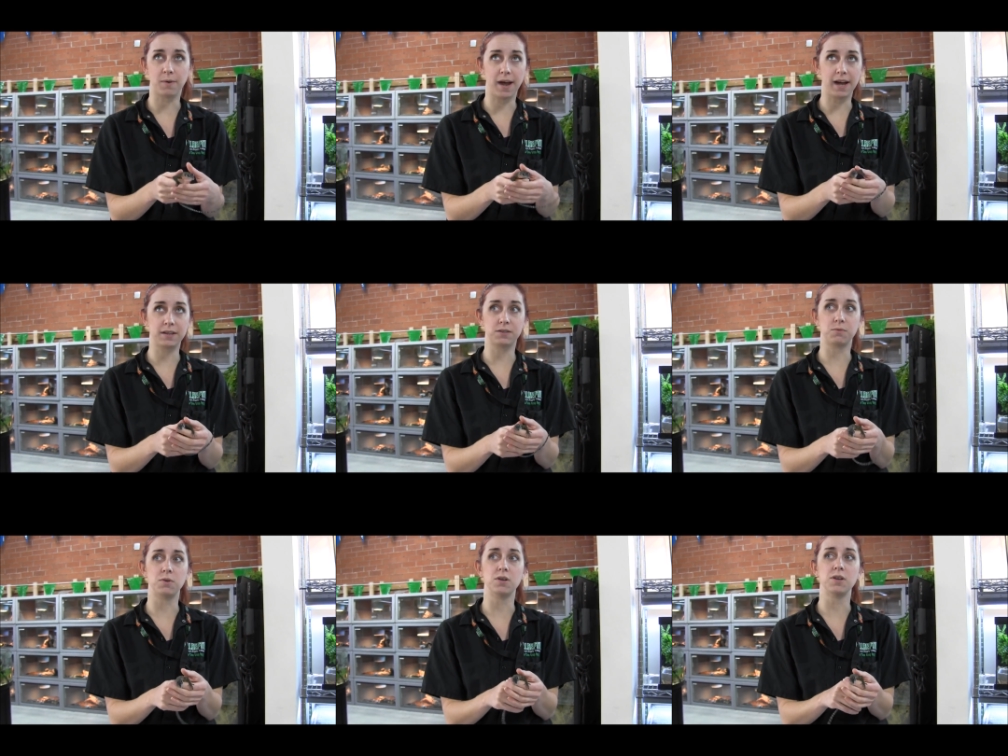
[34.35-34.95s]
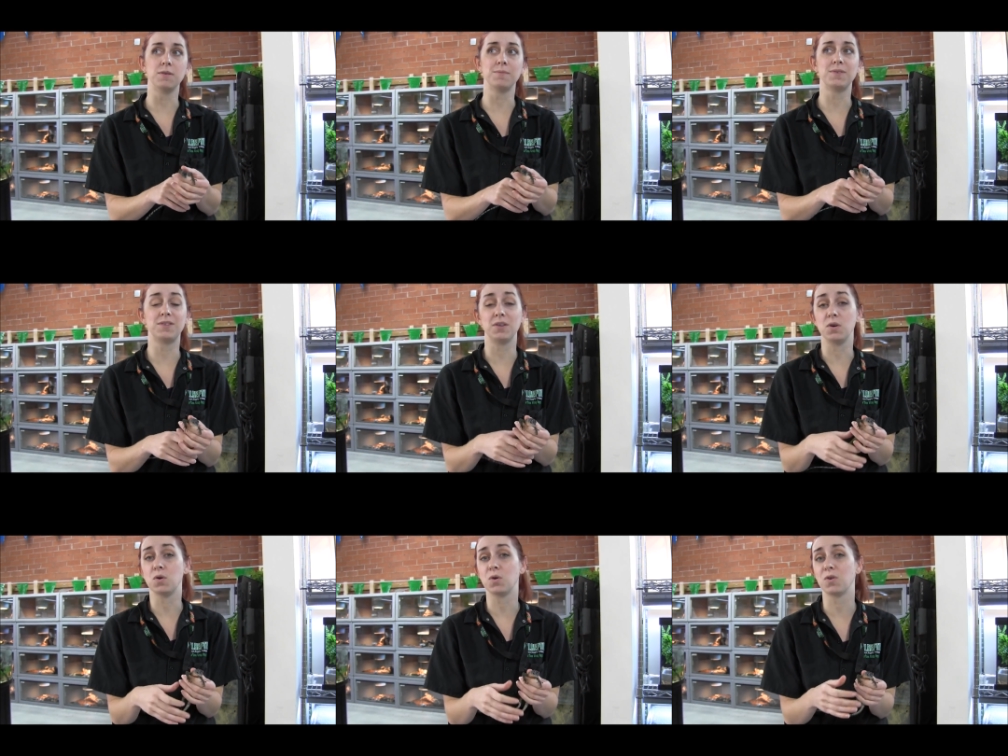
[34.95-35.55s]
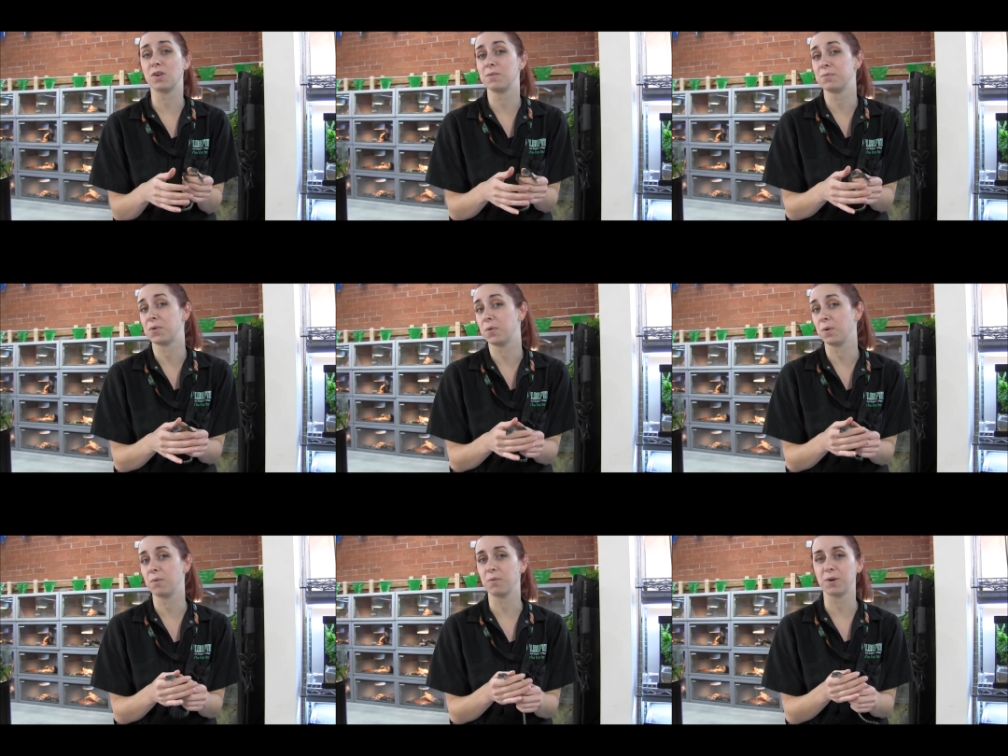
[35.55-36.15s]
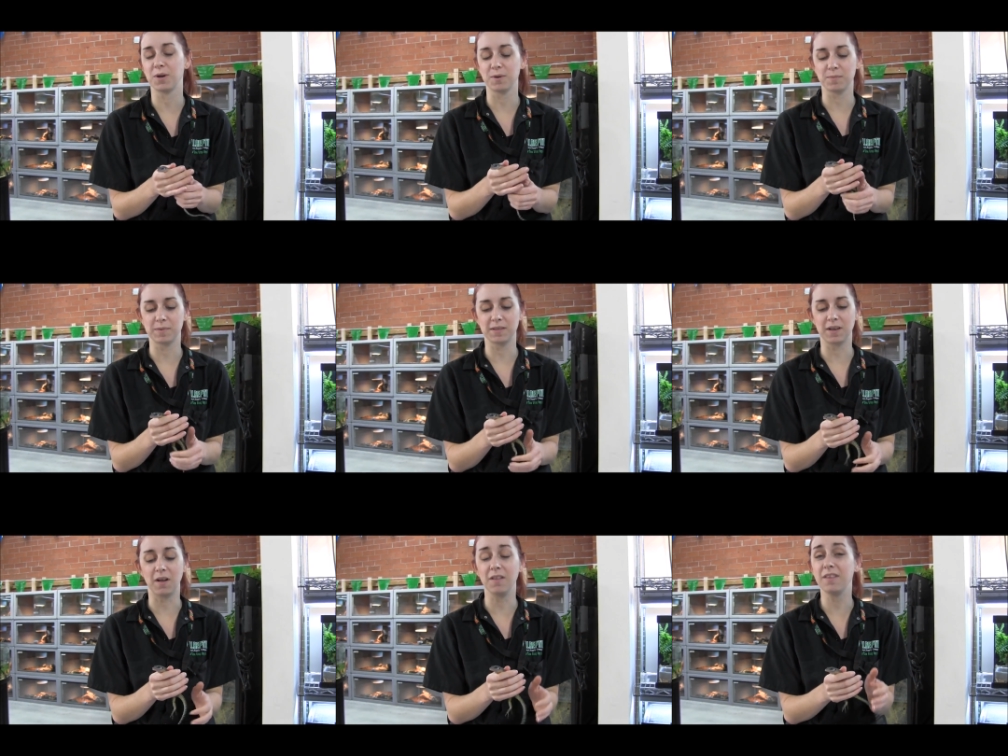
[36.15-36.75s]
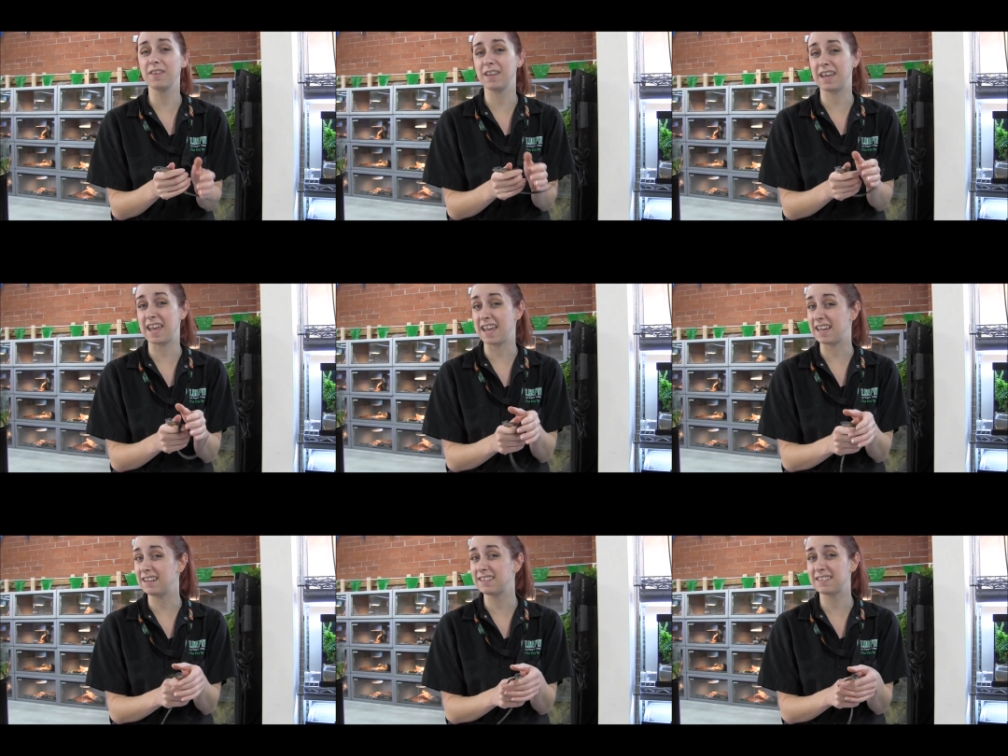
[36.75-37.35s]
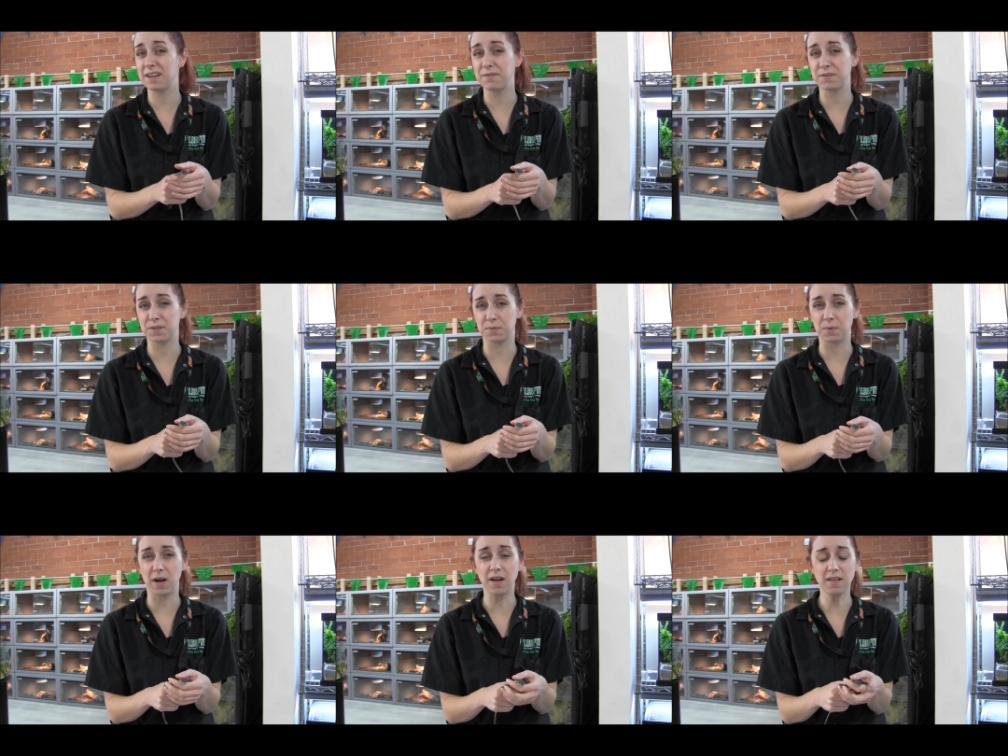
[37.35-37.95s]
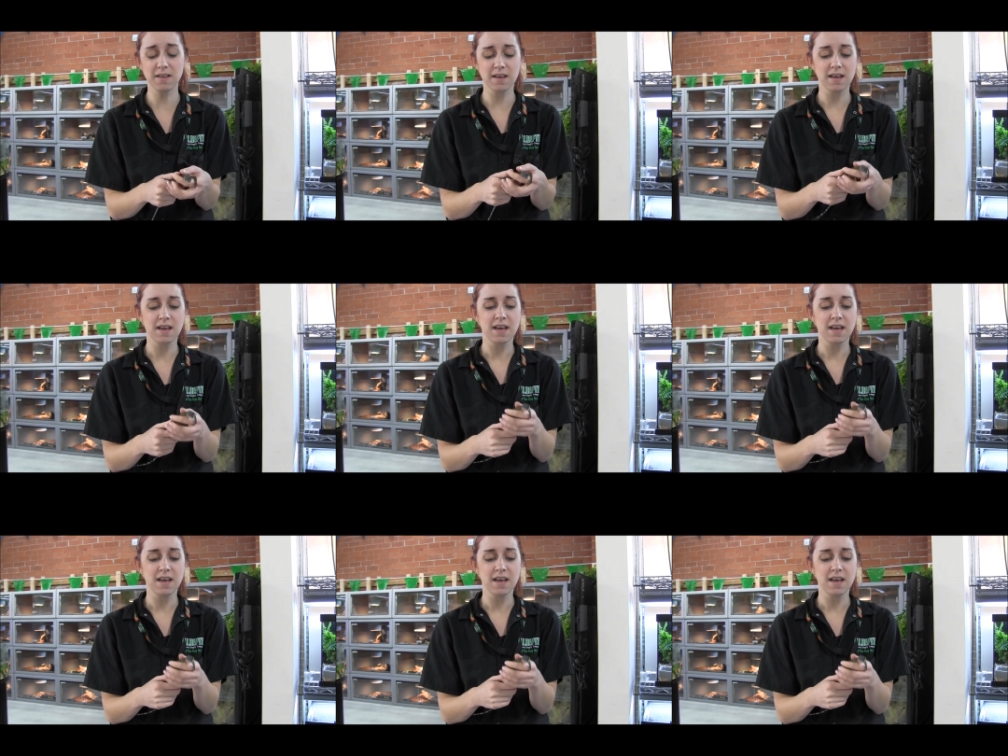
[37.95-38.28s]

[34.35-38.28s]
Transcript: waxworms, silkworms, hornworms, all of the canned stuff as well.